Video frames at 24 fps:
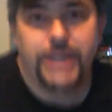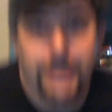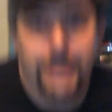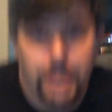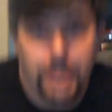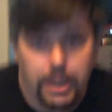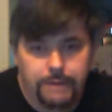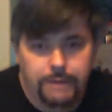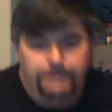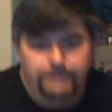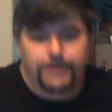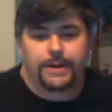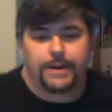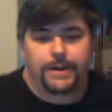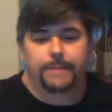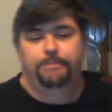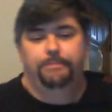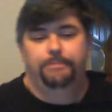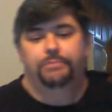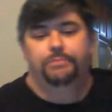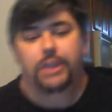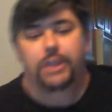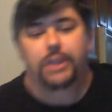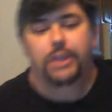signed off on
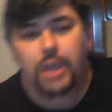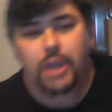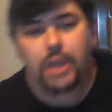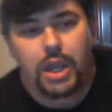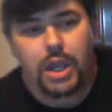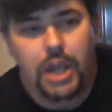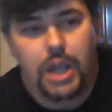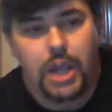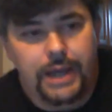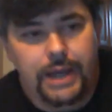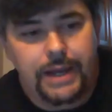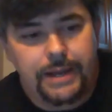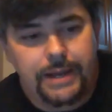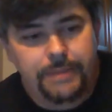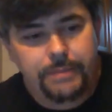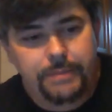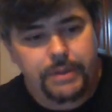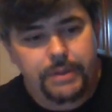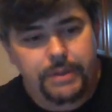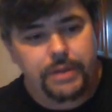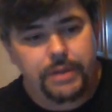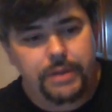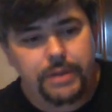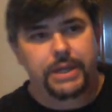them,
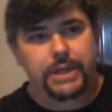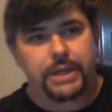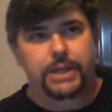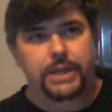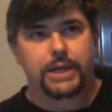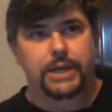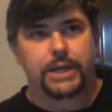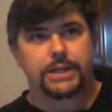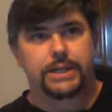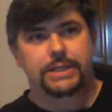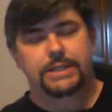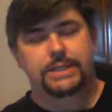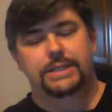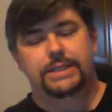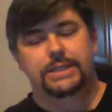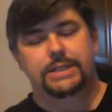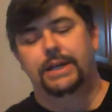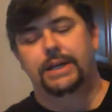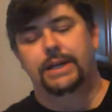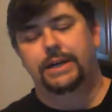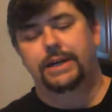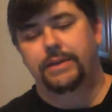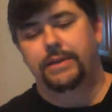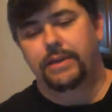because
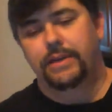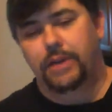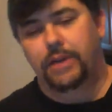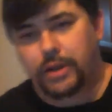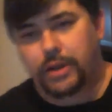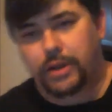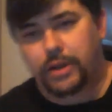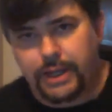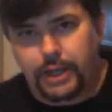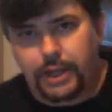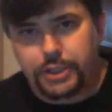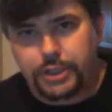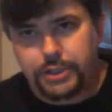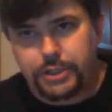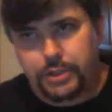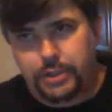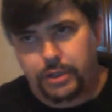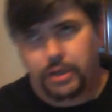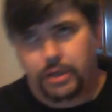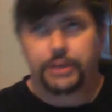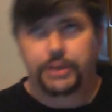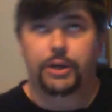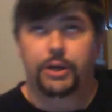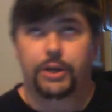
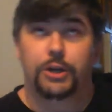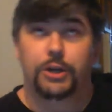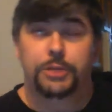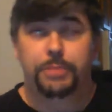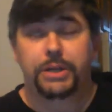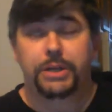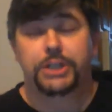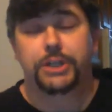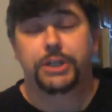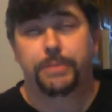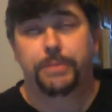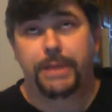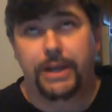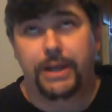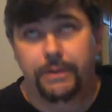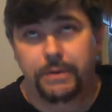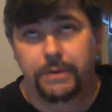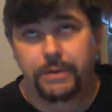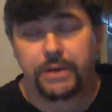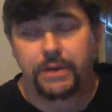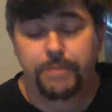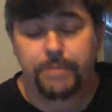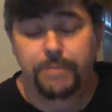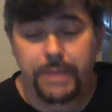the Archbishop
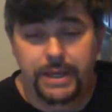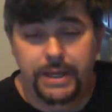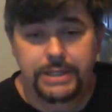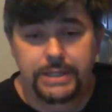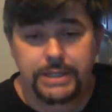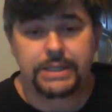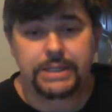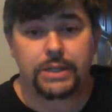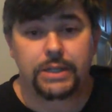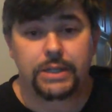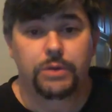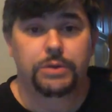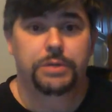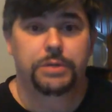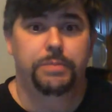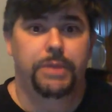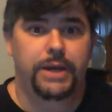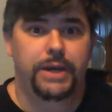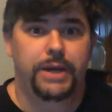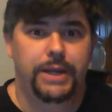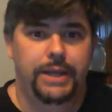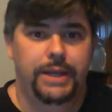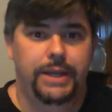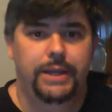Albert of Mainz loaned
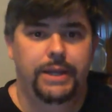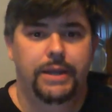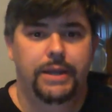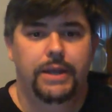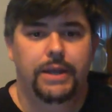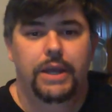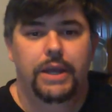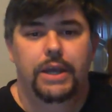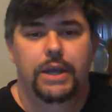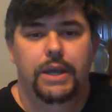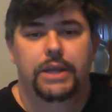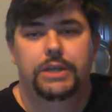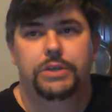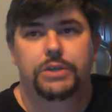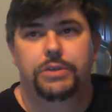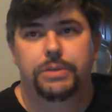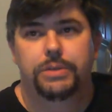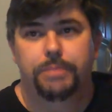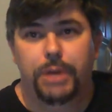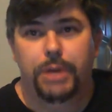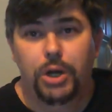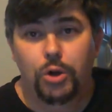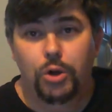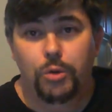money to
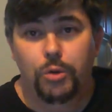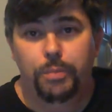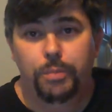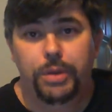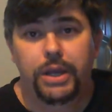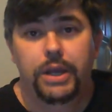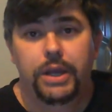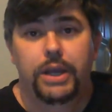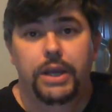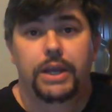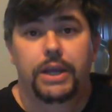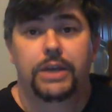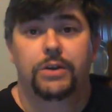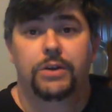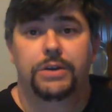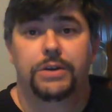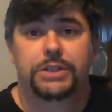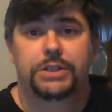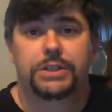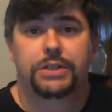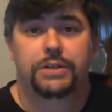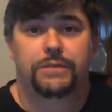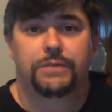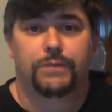the Pope in
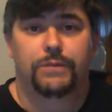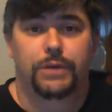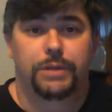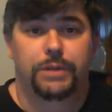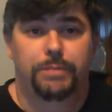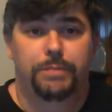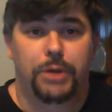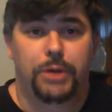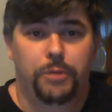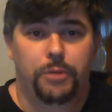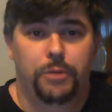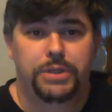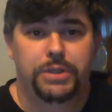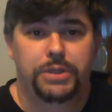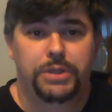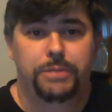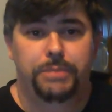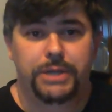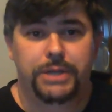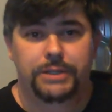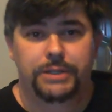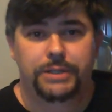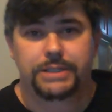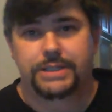order for the Pope to
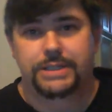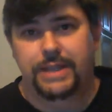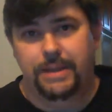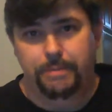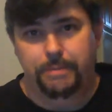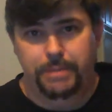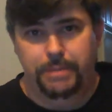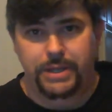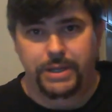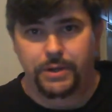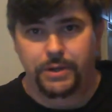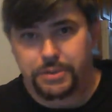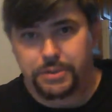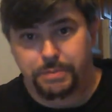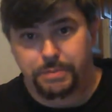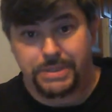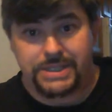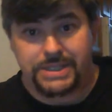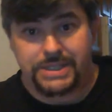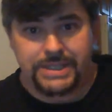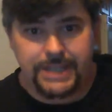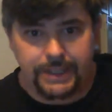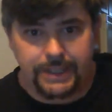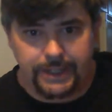build St. Peter's
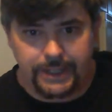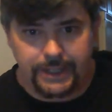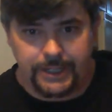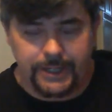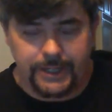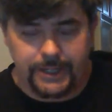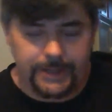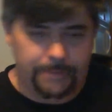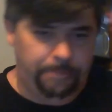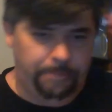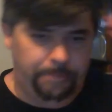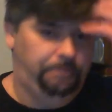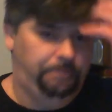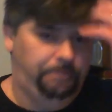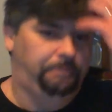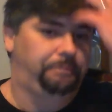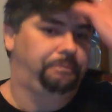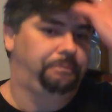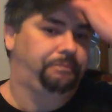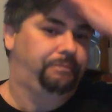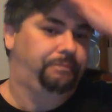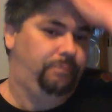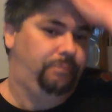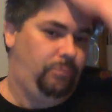Basilica.
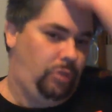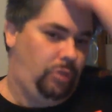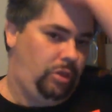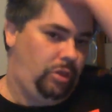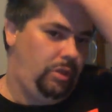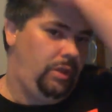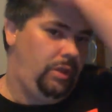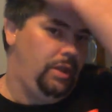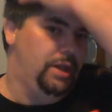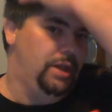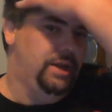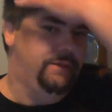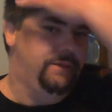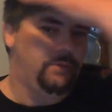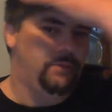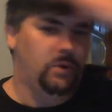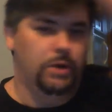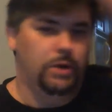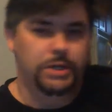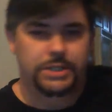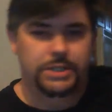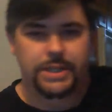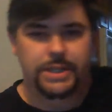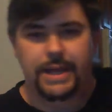Of
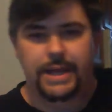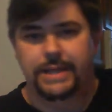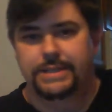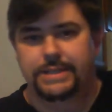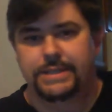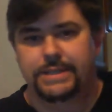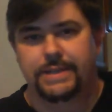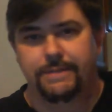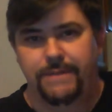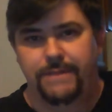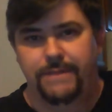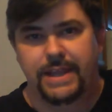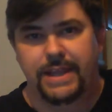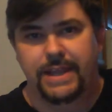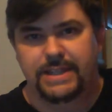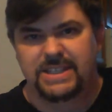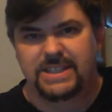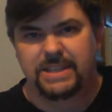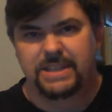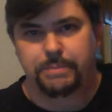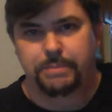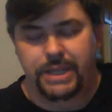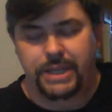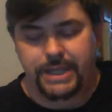course, that's the
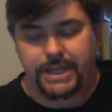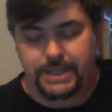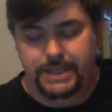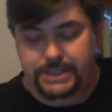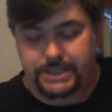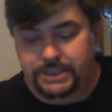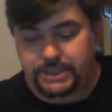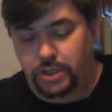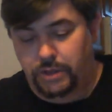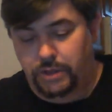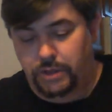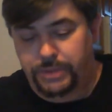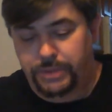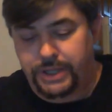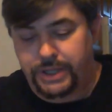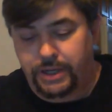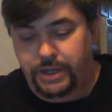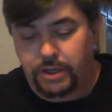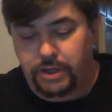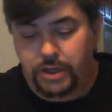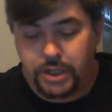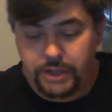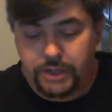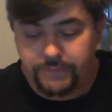fancy place up
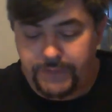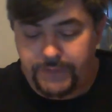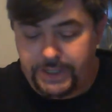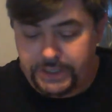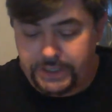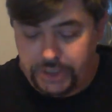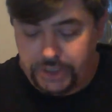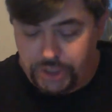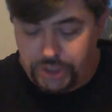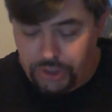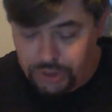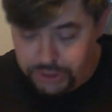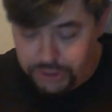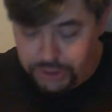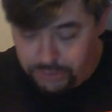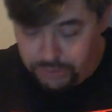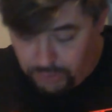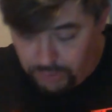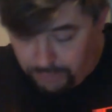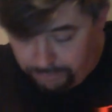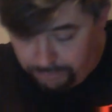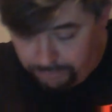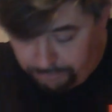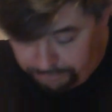there, fancy church
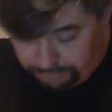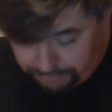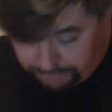in Rome.